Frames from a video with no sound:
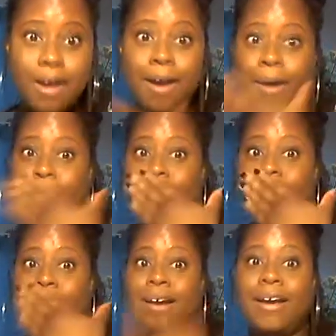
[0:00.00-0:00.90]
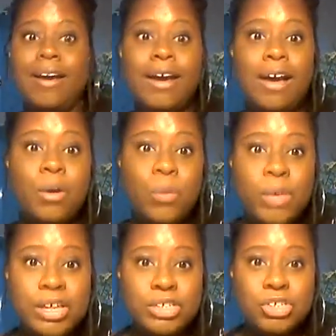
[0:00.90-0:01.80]
A
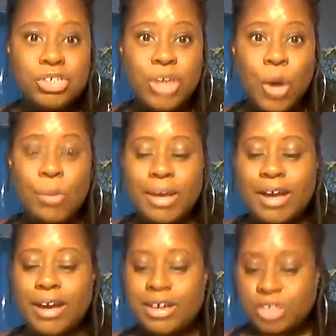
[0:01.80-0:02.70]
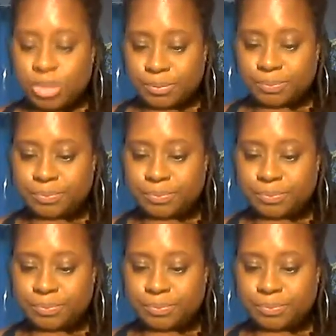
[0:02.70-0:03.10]
witch. Oh my gosh.